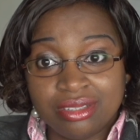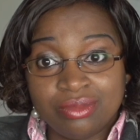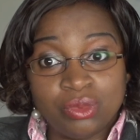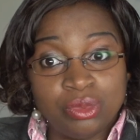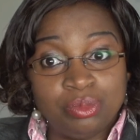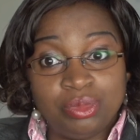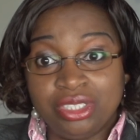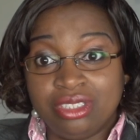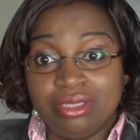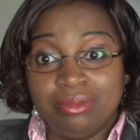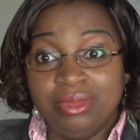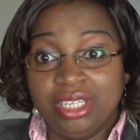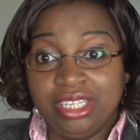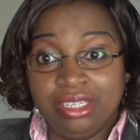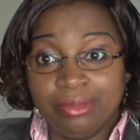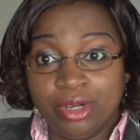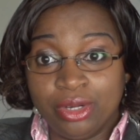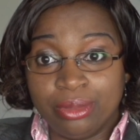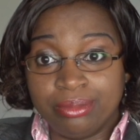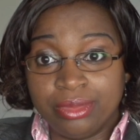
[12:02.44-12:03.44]
will be the
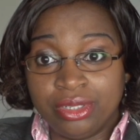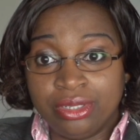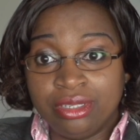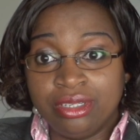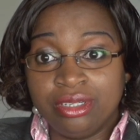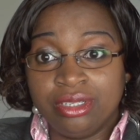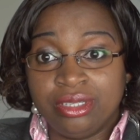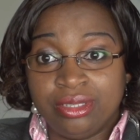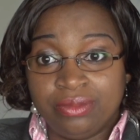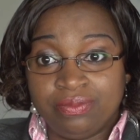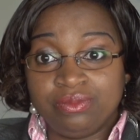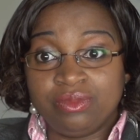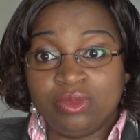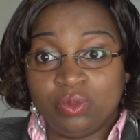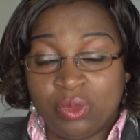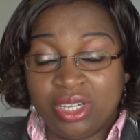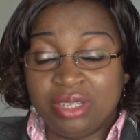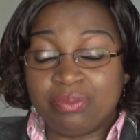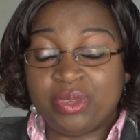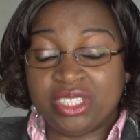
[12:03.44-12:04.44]
minimum,
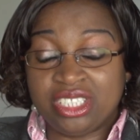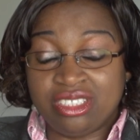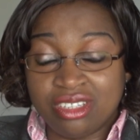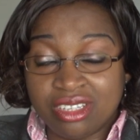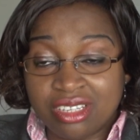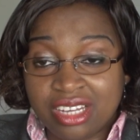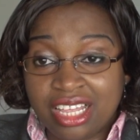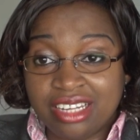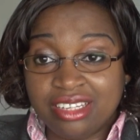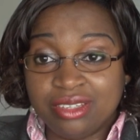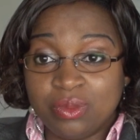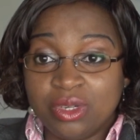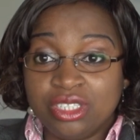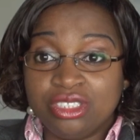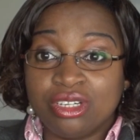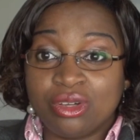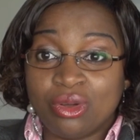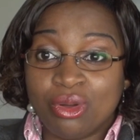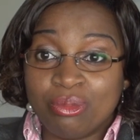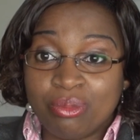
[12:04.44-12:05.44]
particularly when
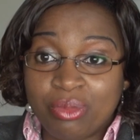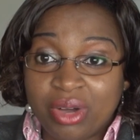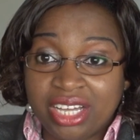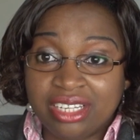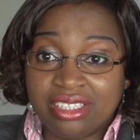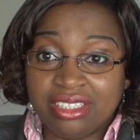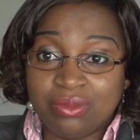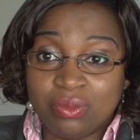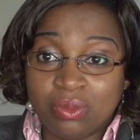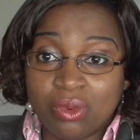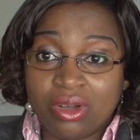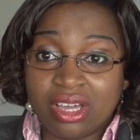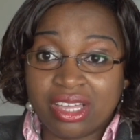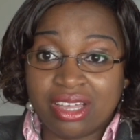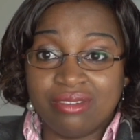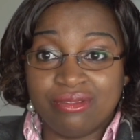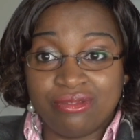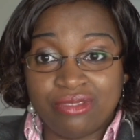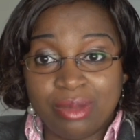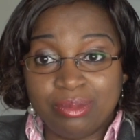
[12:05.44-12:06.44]
you're combining work
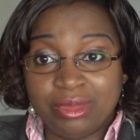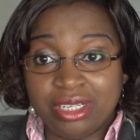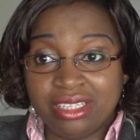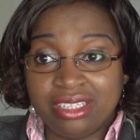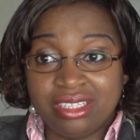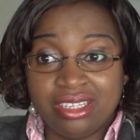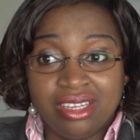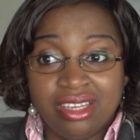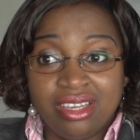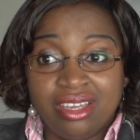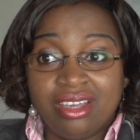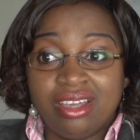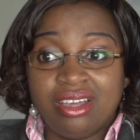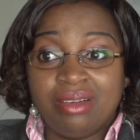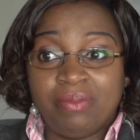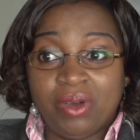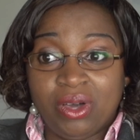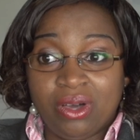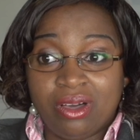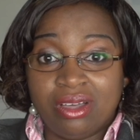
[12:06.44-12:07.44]
and family.
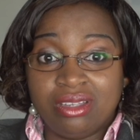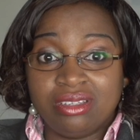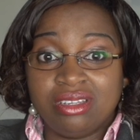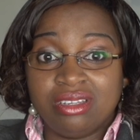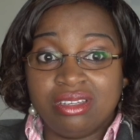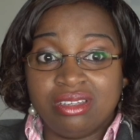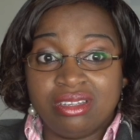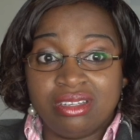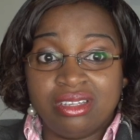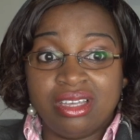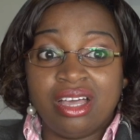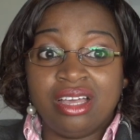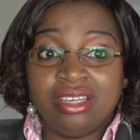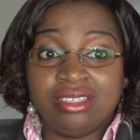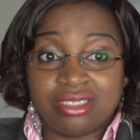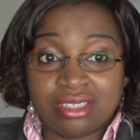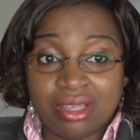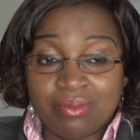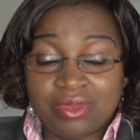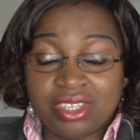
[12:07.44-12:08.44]
But
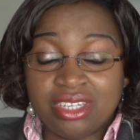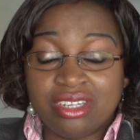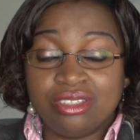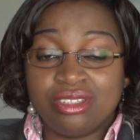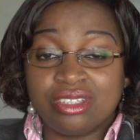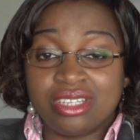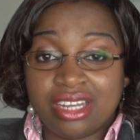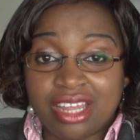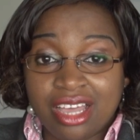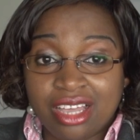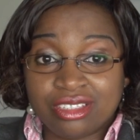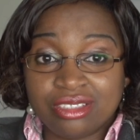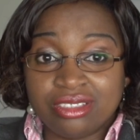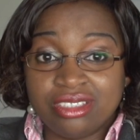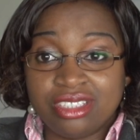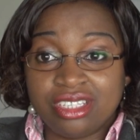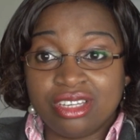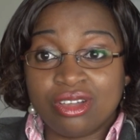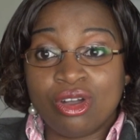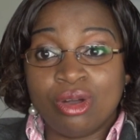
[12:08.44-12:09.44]
it's something that you can
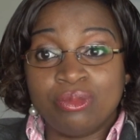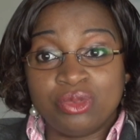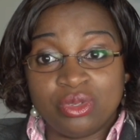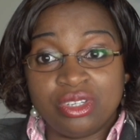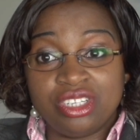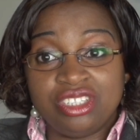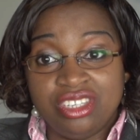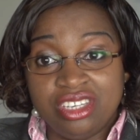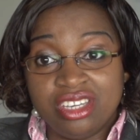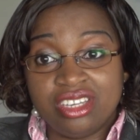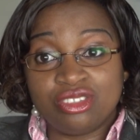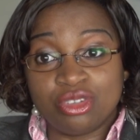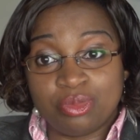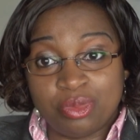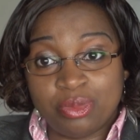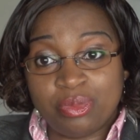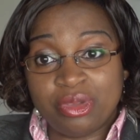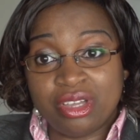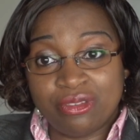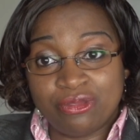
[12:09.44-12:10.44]
actually take up to a year to
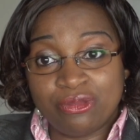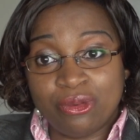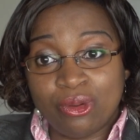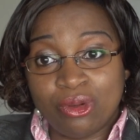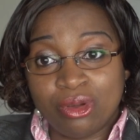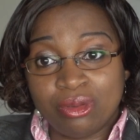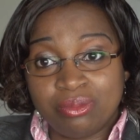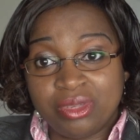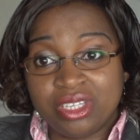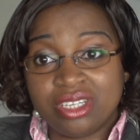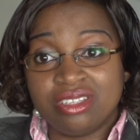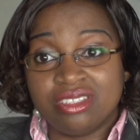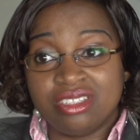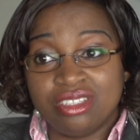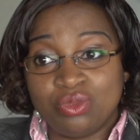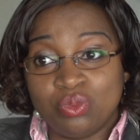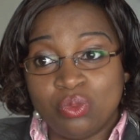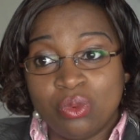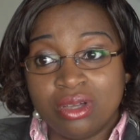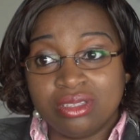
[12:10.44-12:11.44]
prepare for, because
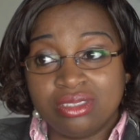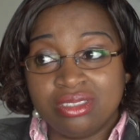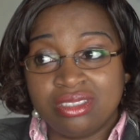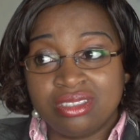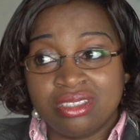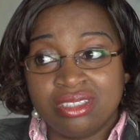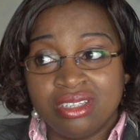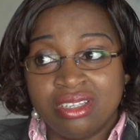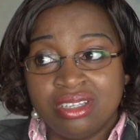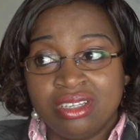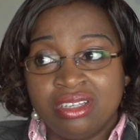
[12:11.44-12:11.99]
it's what